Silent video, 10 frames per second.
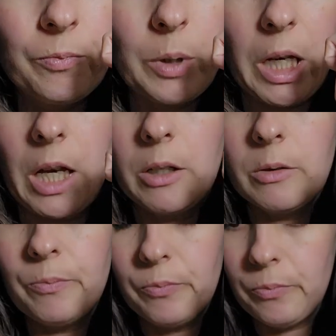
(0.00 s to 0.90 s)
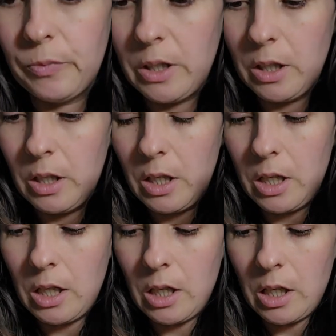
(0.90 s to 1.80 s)
but again.
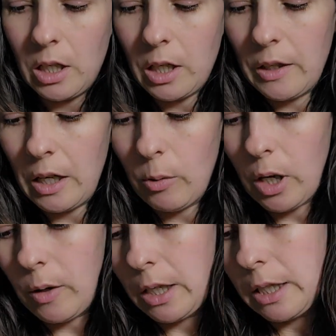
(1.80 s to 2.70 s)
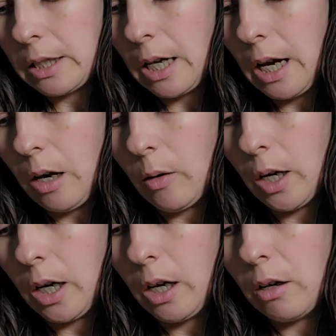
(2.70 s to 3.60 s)
And now we're going into
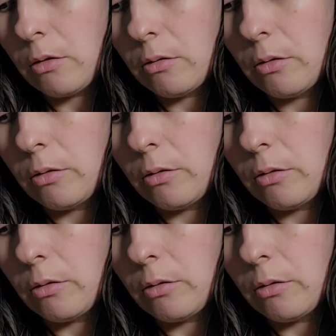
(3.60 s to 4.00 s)
Algae.